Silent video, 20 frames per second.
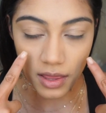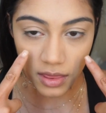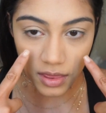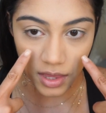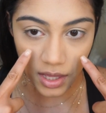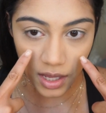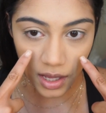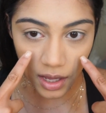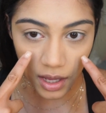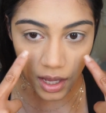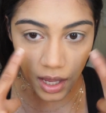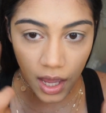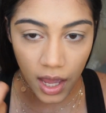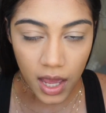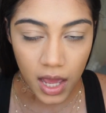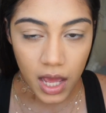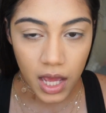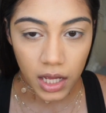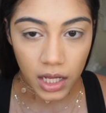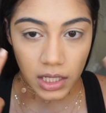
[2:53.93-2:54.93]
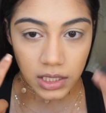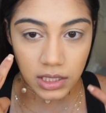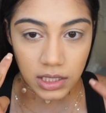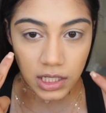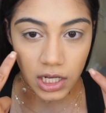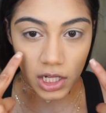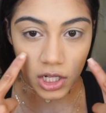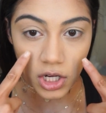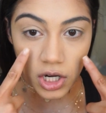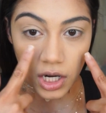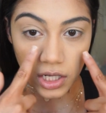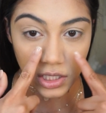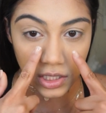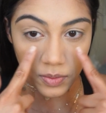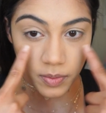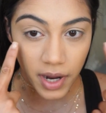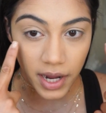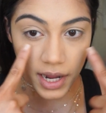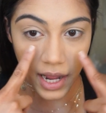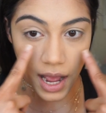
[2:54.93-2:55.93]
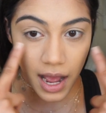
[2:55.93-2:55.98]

the concealer under my